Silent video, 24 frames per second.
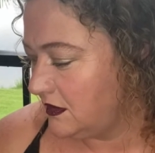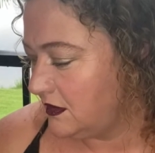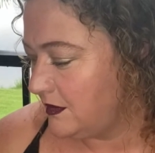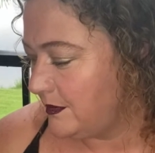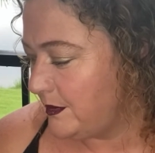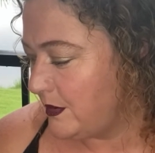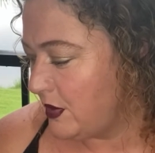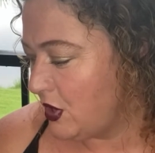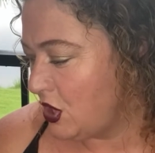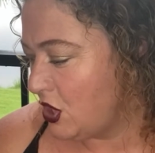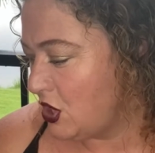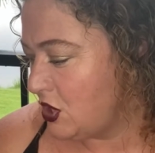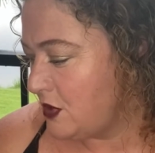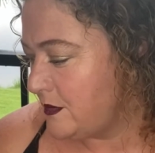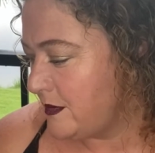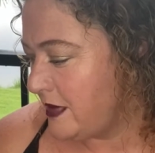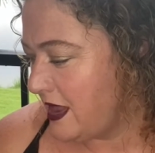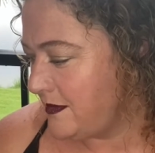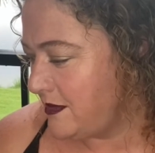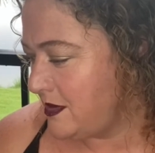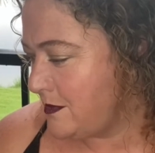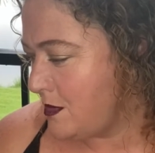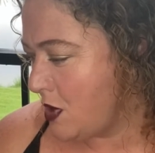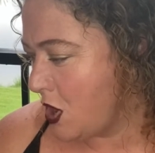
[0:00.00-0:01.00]
Burn,
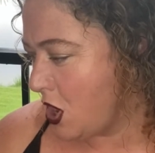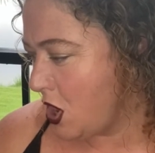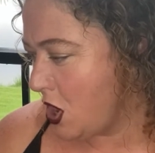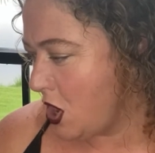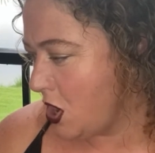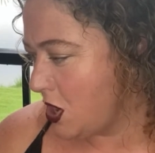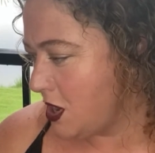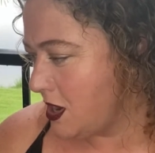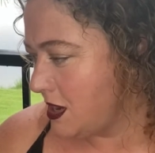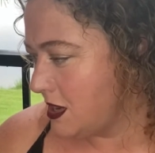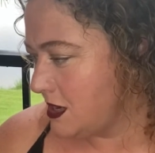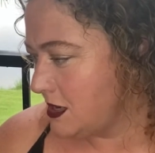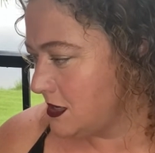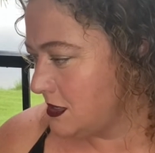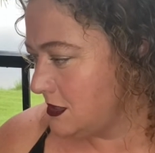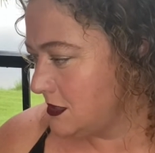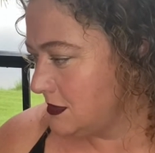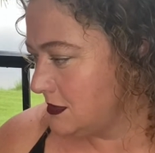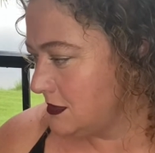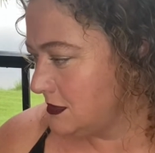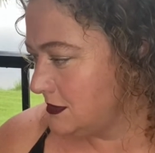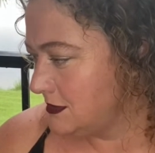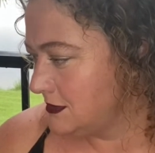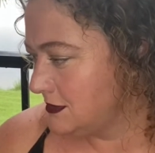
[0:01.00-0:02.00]
baby, burn.
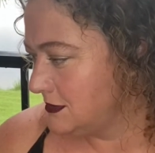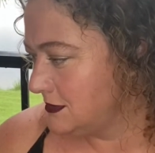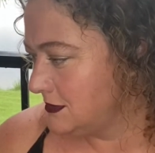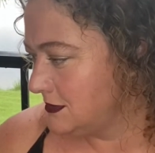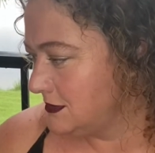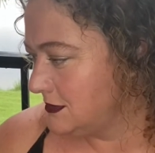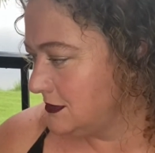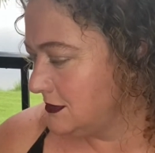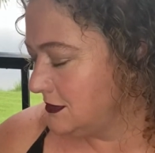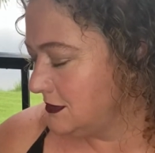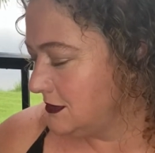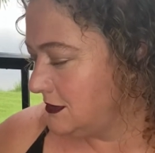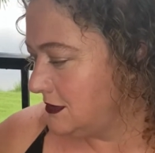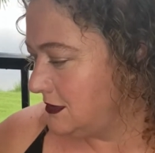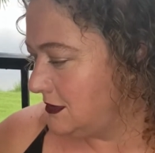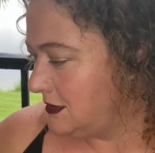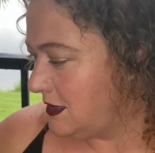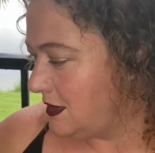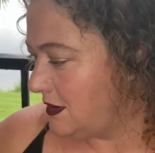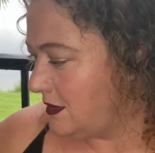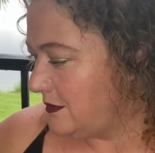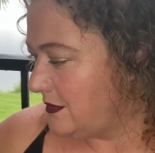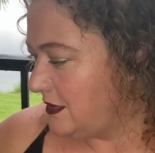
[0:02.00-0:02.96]
I'm